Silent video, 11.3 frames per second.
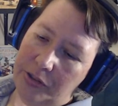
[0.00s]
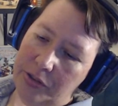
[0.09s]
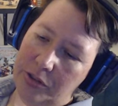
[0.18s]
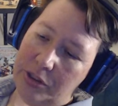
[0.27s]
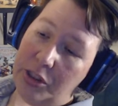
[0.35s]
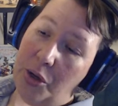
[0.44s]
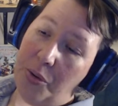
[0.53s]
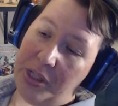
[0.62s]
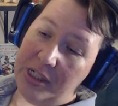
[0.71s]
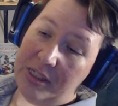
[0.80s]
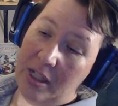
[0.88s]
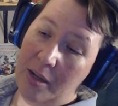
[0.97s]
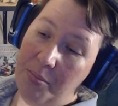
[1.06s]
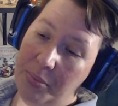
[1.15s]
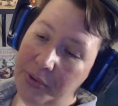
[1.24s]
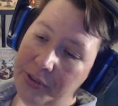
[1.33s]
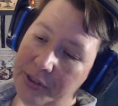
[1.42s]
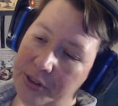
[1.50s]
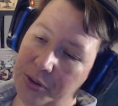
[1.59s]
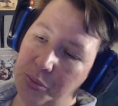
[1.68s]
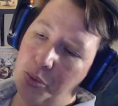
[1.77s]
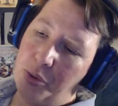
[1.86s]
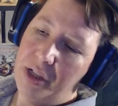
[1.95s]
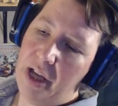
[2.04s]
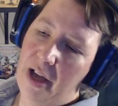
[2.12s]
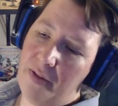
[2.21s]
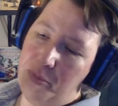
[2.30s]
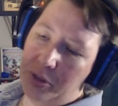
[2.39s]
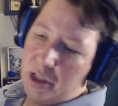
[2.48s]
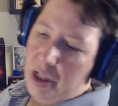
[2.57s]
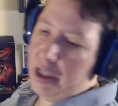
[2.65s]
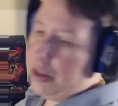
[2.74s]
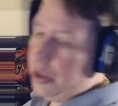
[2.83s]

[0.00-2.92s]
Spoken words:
so these temples would have belonged to